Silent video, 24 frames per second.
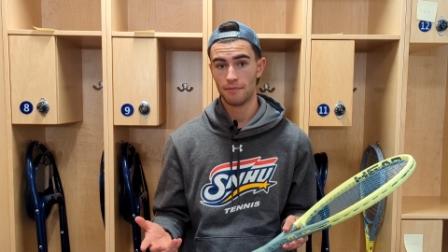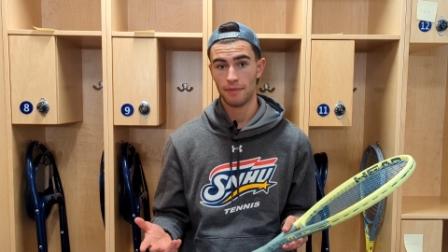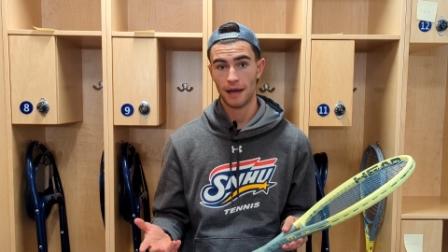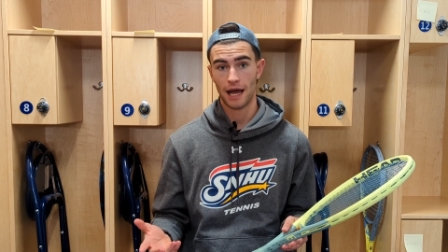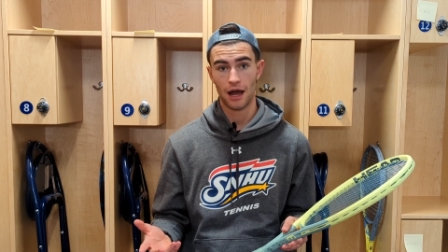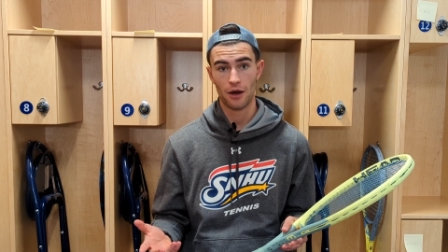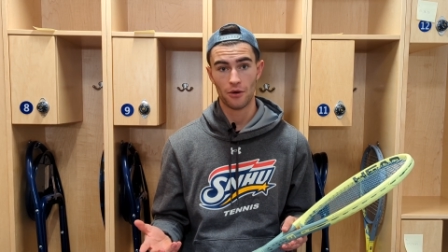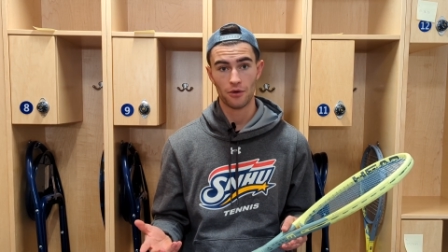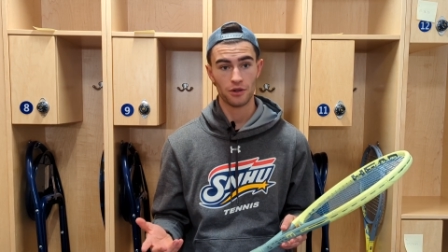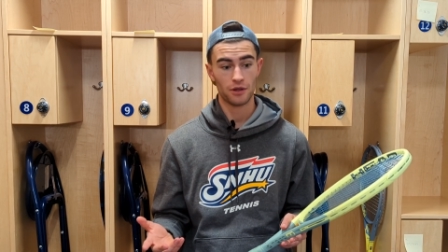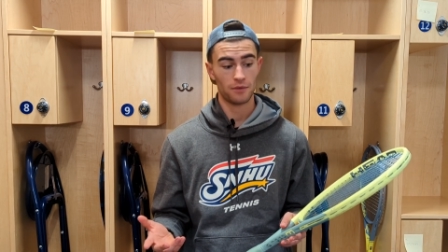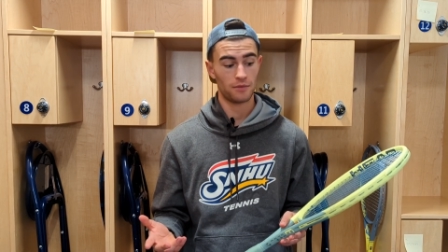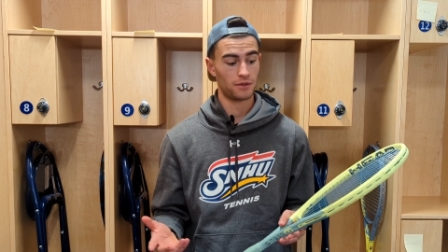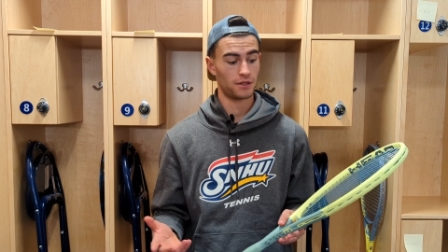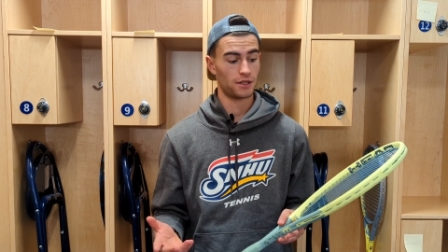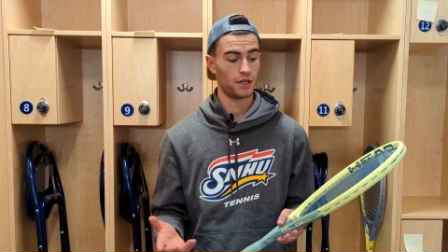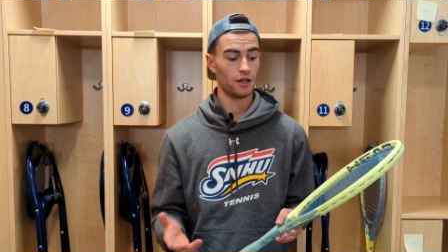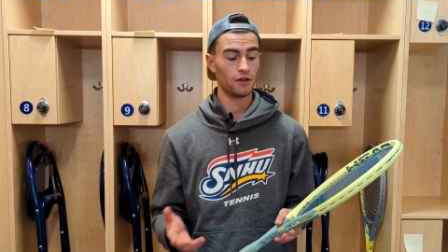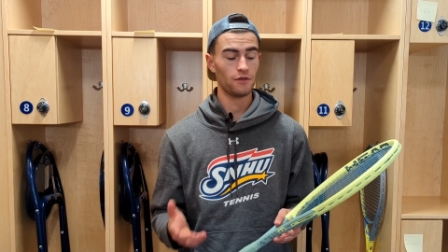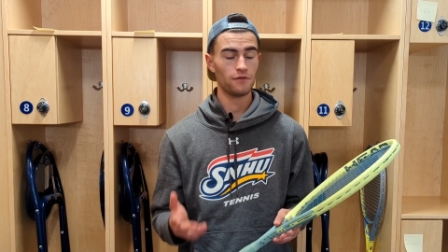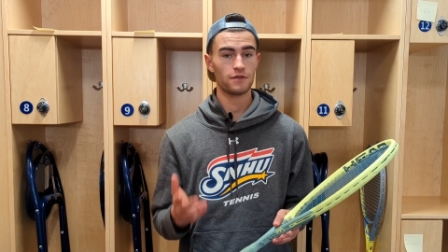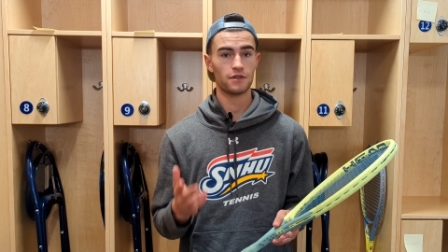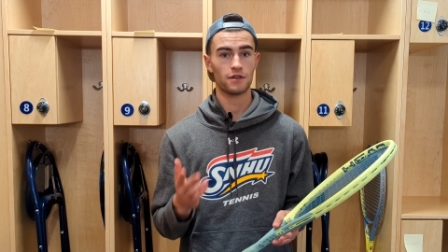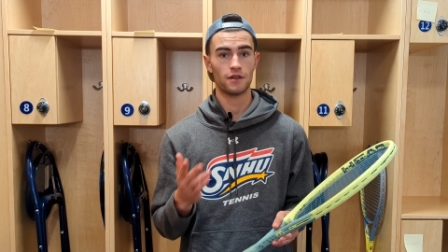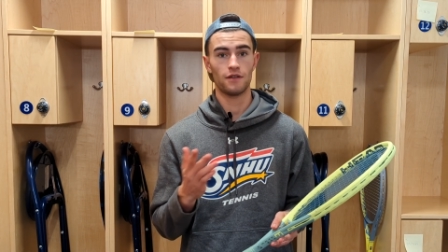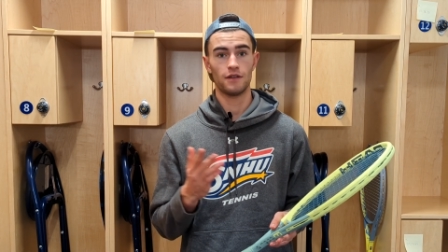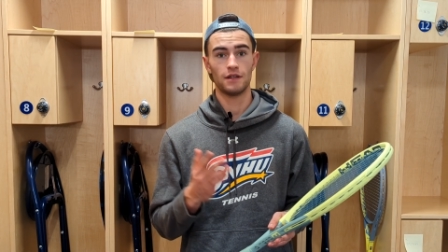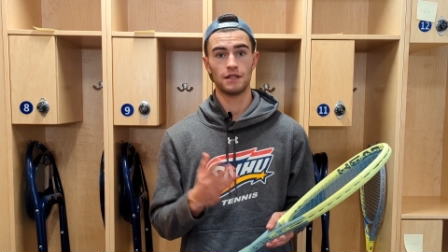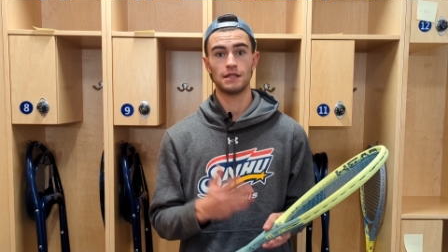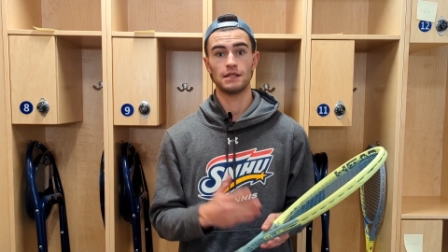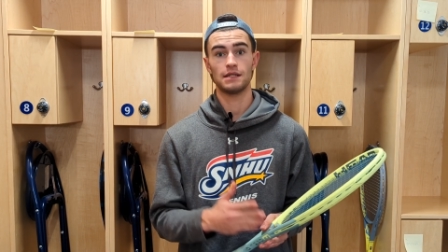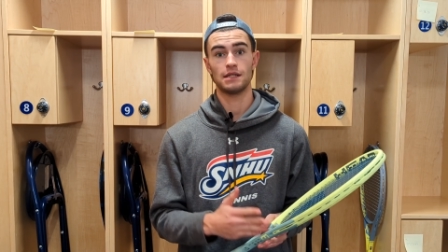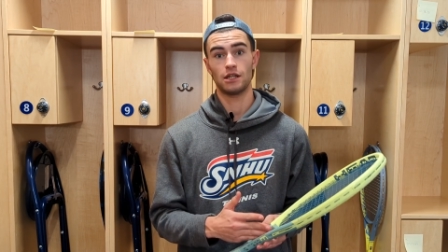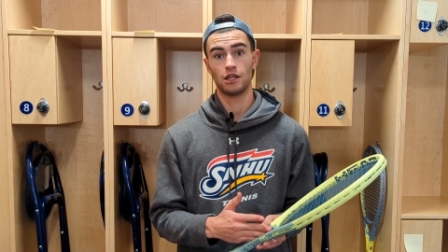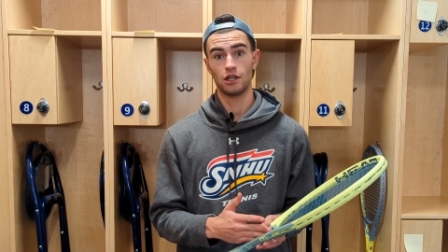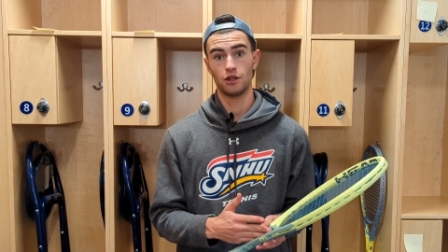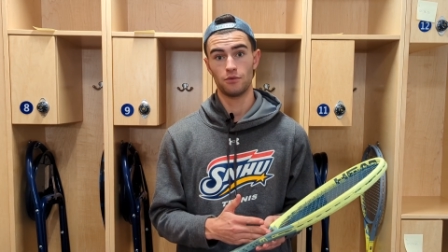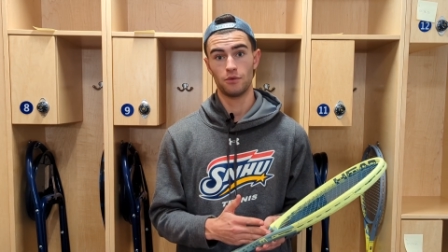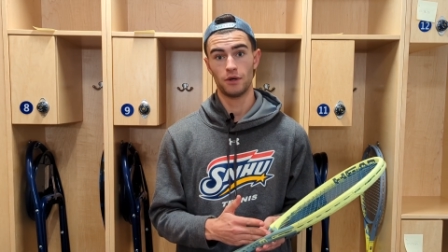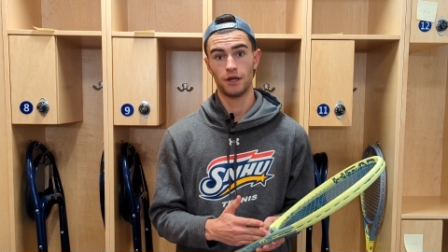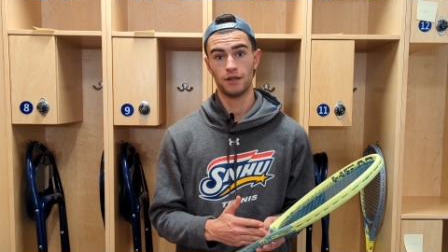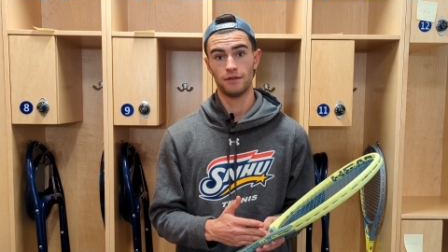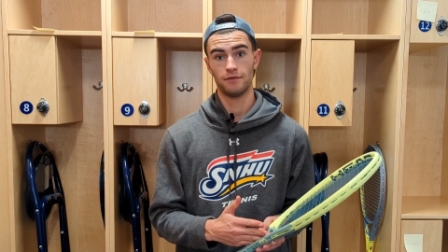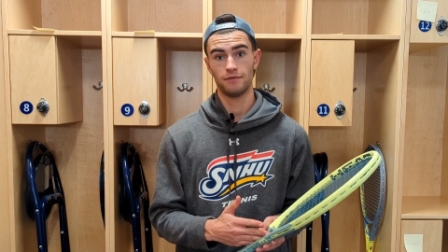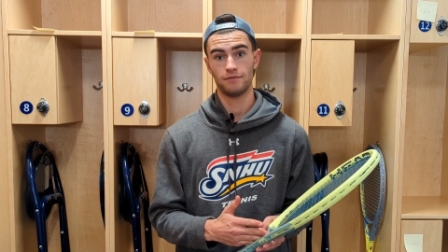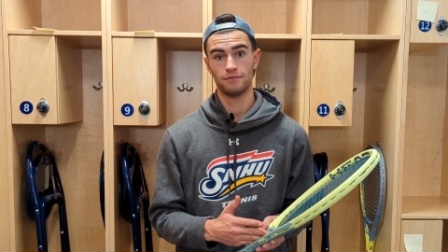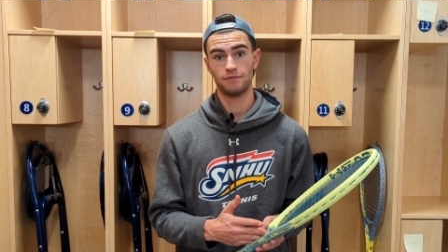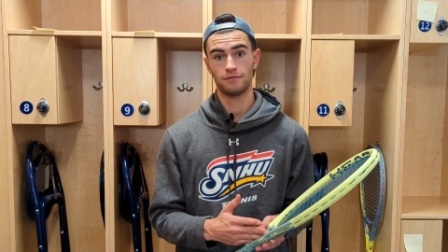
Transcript: power themselves, this is a good one.